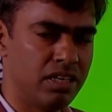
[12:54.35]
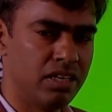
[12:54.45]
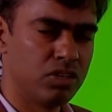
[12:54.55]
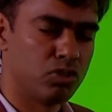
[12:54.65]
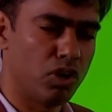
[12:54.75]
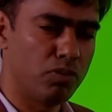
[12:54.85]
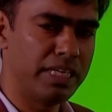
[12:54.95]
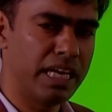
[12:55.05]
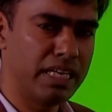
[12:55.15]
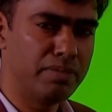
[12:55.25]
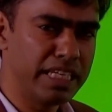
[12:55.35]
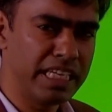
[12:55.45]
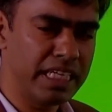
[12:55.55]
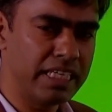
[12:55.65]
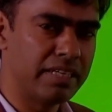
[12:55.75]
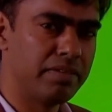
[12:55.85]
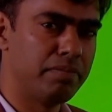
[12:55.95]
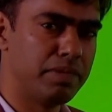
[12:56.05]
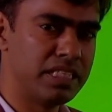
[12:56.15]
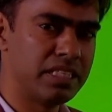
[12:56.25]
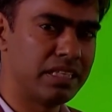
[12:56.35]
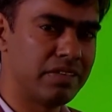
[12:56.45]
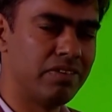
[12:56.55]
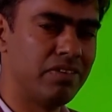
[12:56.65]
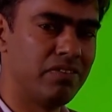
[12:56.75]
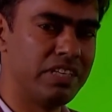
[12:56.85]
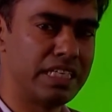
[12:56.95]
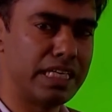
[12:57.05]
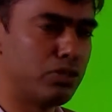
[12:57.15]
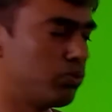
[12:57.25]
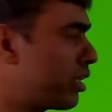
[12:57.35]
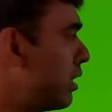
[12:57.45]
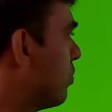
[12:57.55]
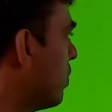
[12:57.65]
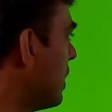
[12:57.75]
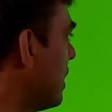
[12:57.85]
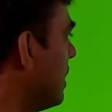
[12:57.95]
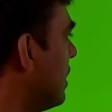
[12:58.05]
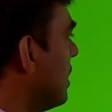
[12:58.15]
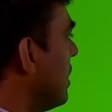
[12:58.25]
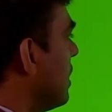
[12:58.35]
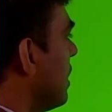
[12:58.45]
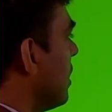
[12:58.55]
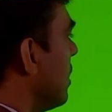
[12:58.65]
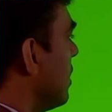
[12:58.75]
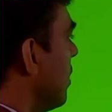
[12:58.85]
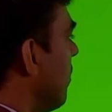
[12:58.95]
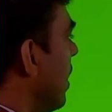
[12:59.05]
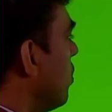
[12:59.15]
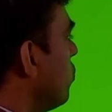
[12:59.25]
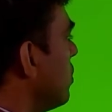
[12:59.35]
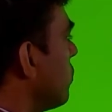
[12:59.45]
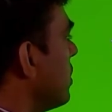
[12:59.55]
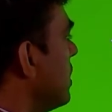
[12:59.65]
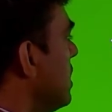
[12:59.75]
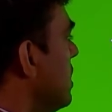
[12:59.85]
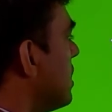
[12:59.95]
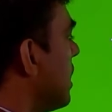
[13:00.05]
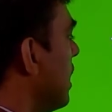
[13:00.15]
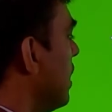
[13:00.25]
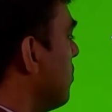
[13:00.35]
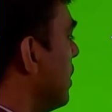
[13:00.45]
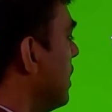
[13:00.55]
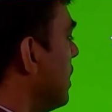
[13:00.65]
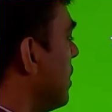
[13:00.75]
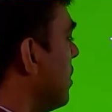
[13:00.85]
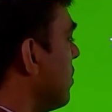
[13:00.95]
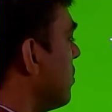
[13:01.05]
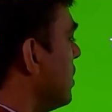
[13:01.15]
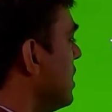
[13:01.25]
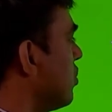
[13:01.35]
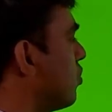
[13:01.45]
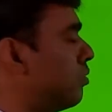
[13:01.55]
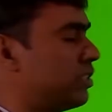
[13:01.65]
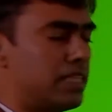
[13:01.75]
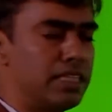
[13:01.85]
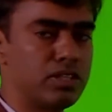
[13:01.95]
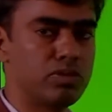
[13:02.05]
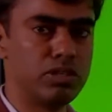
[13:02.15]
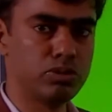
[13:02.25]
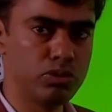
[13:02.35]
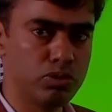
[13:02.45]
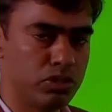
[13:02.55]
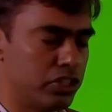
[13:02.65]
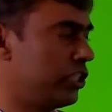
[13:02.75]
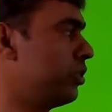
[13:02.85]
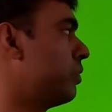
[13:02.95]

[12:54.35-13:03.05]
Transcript: So how we eliminate means we try to convert the values of these element, these coefficient equal to 0.